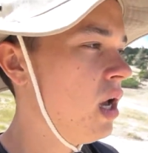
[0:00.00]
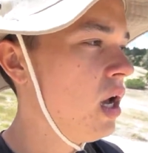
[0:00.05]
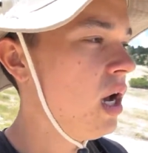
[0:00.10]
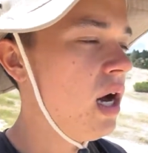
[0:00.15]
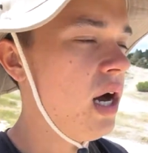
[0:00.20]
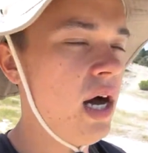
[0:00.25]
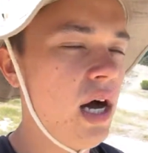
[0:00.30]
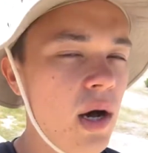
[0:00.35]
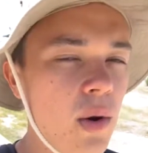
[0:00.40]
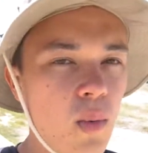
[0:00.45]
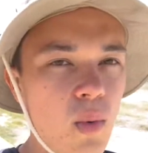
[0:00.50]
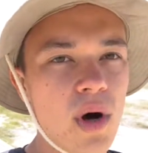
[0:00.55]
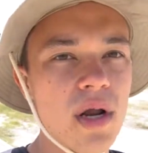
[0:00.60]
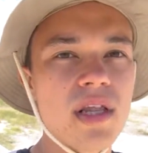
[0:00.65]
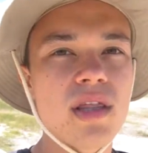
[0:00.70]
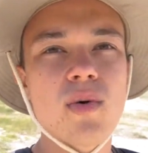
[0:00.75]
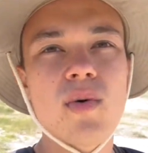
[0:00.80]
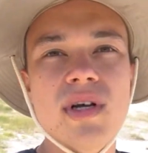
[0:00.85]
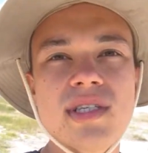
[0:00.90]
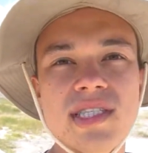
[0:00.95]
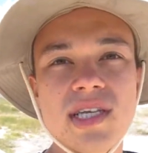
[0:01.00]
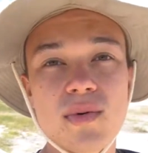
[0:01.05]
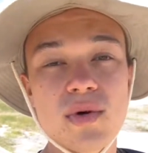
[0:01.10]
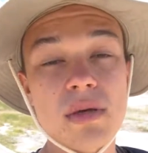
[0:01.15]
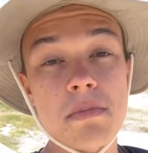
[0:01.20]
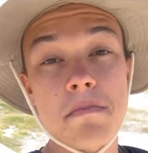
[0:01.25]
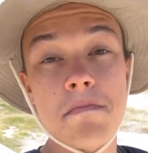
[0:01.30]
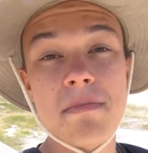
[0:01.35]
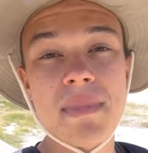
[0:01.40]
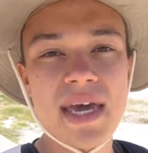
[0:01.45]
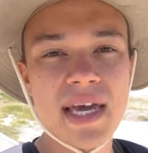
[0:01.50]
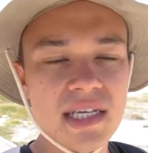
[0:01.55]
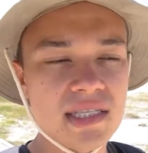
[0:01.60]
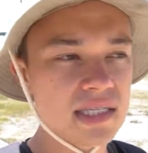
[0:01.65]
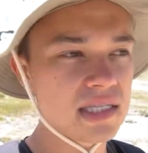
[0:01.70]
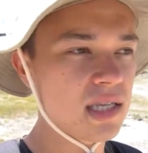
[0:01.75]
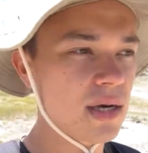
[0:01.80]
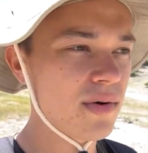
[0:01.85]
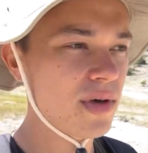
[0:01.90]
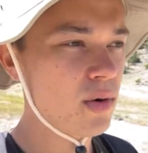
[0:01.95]
One of the ones that we
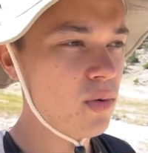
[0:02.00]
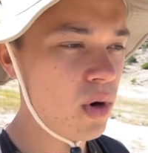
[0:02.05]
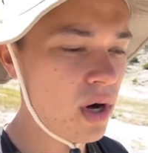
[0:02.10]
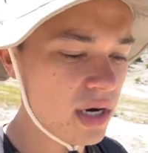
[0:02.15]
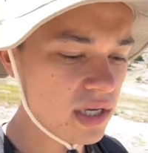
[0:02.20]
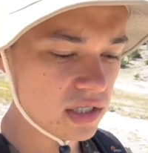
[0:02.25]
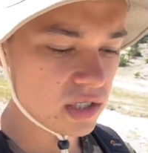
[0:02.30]
missed that we wanted